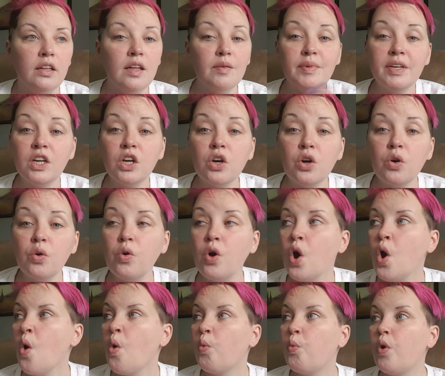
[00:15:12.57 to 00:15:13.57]
me know
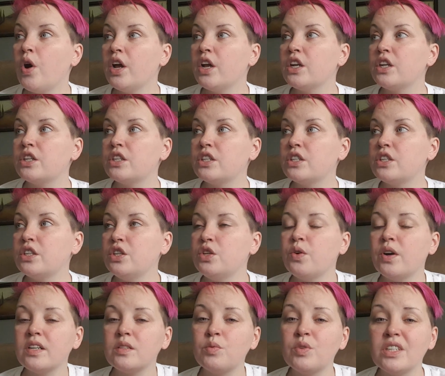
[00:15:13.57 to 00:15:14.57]
what you
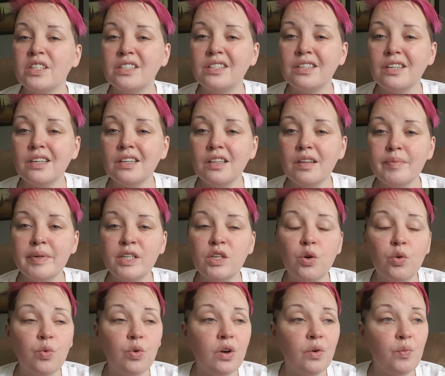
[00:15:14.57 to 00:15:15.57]
guys want to see. Let me
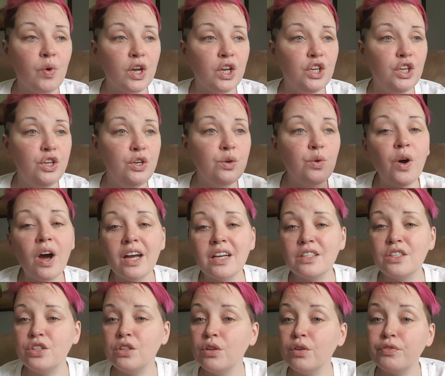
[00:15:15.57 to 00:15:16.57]
know what you
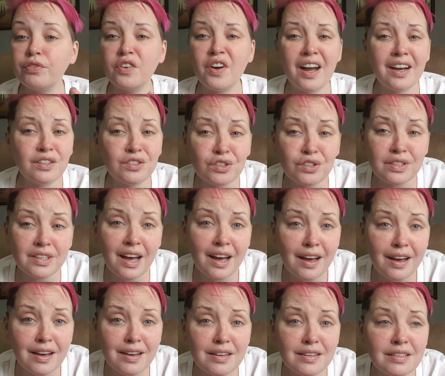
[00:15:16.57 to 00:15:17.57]
guys do for
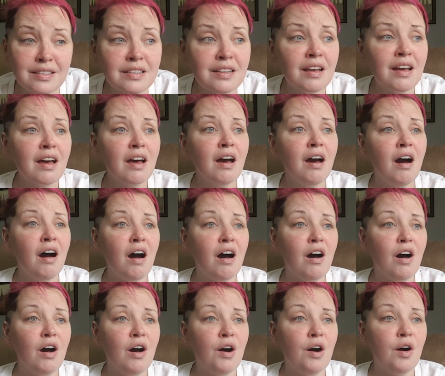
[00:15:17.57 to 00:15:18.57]
exercise.
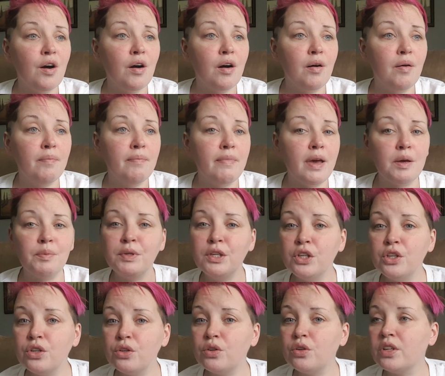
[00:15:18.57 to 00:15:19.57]
Maybe
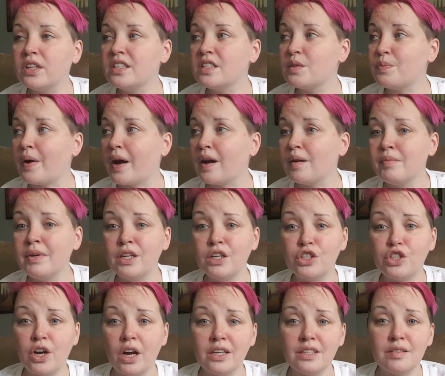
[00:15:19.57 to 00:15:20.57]
you'll inspire me to
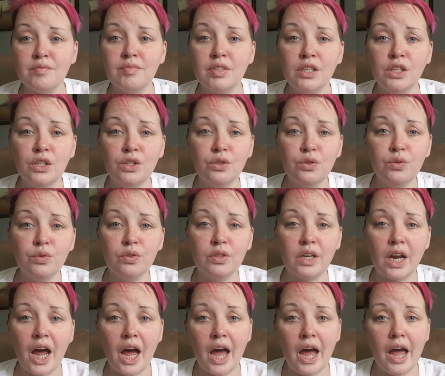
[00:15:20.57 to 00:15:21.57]
try something new that
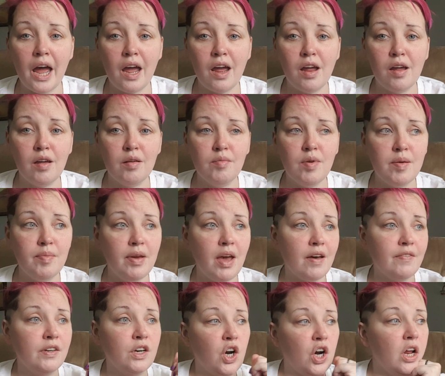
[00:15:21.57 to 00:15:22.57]
I maybe
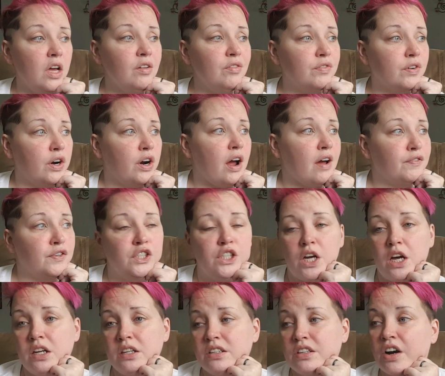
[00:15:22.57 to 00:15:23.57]
haven't heard of or haven't
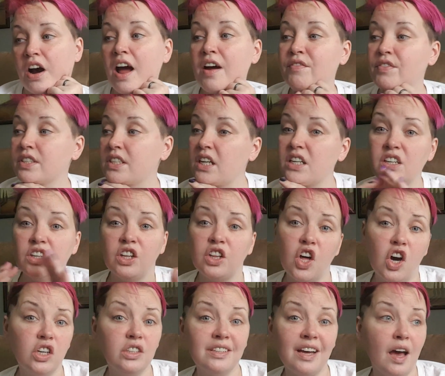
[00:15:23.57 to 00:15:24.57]
done, or haven't done in a
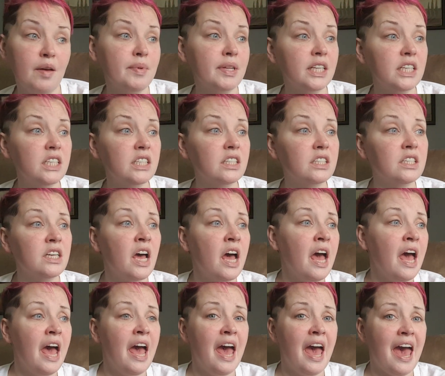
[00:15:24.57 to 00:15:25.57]
long time at least,
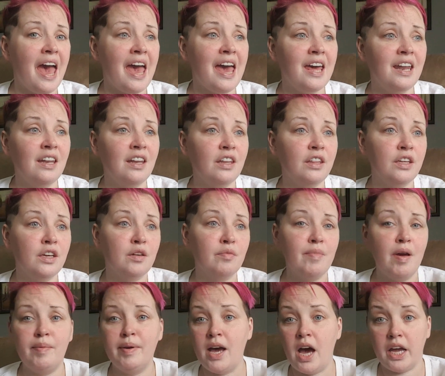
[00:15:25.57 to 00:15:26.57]
and think
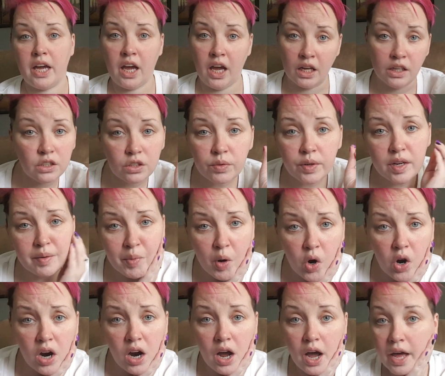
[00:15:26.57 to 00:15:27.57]
maybe I can't do
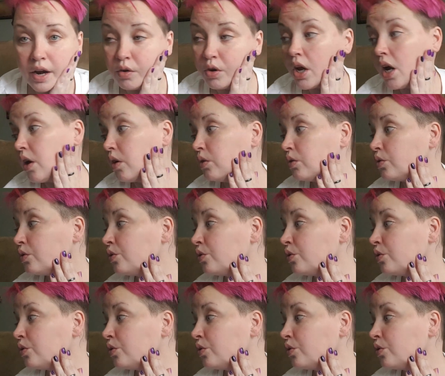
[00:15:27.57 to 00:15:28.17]
anymore. I don't know.